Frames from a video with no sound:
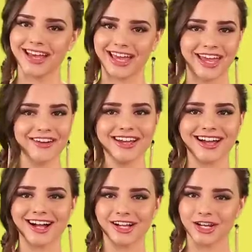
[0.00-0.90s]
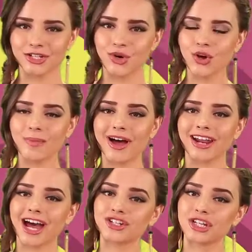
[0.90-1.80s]
Hearing Kangana talk about how
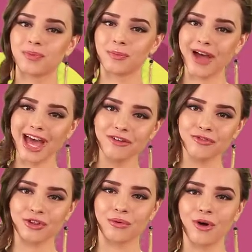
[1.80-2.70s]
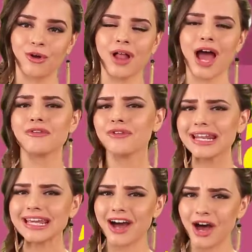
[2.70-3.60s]
she prepared for the role, I really
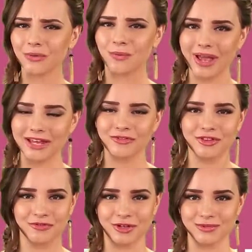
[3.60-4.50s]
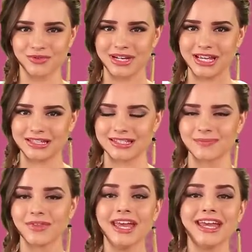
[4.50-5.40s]
can't wait for the film's release.
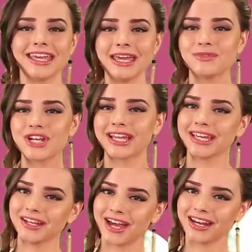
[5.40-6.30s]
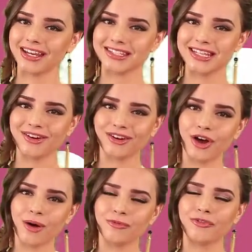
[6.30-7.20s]
Keep checking
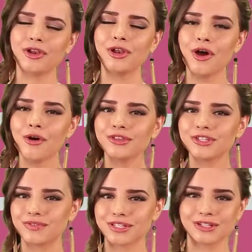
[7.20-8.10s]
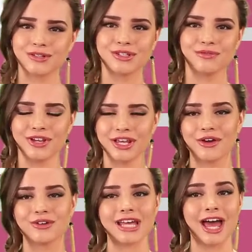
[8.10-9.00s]
9xe.com for loads of exclusive
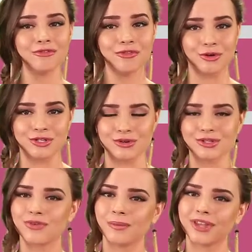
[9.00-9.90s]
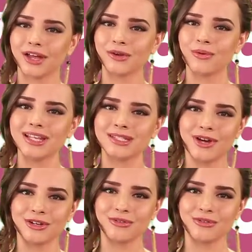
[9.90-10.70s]
videos and photos from Tanu Weds Manu